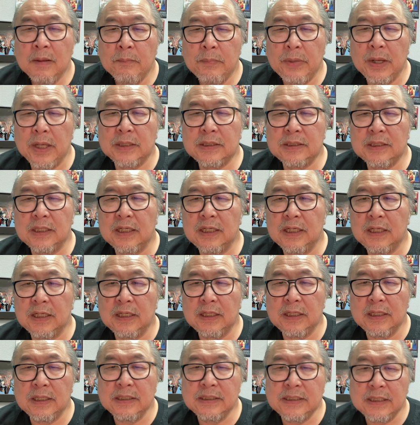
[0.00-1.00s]
But
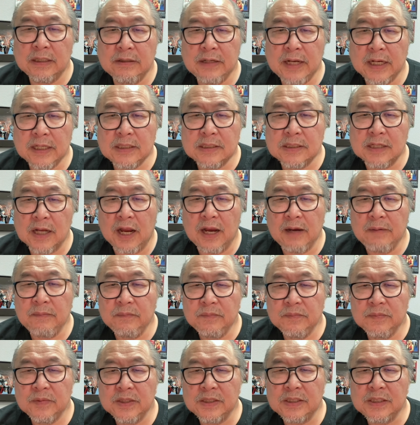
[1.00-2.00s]
uh, until next
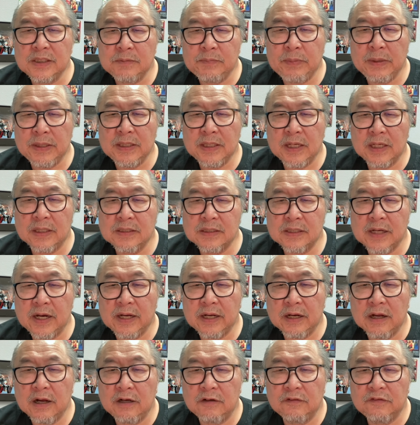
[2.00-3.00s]
time, this is Ben Dunn
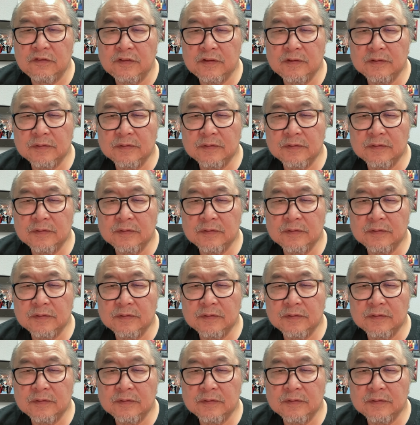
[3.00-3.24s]
signing off.